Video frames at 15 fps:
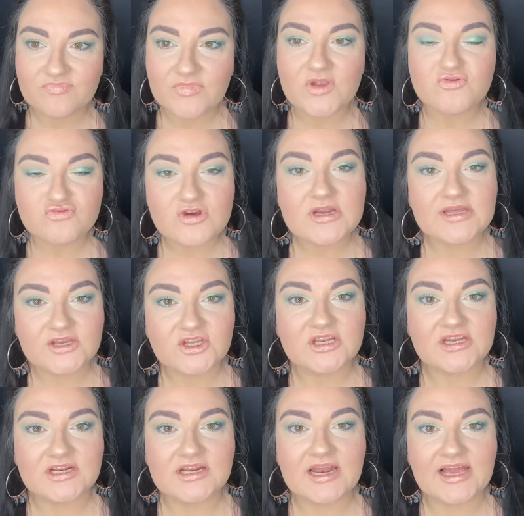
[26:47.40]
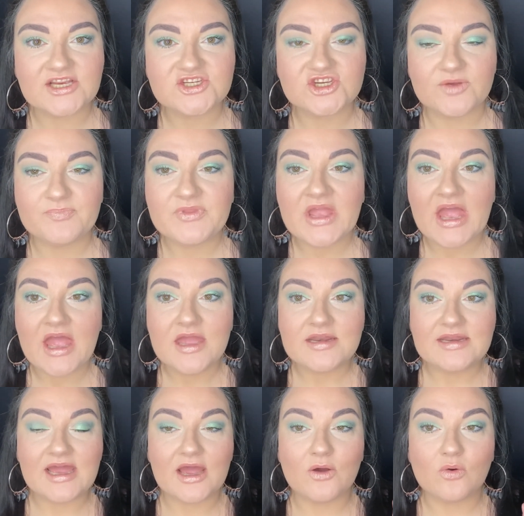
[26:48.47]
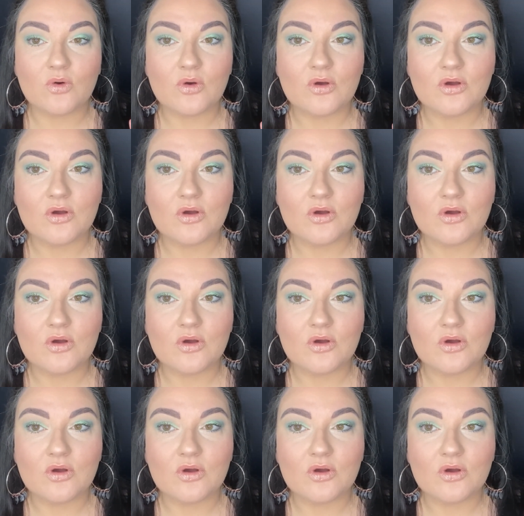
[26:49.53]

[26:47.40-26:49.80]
Really good little collection. Now,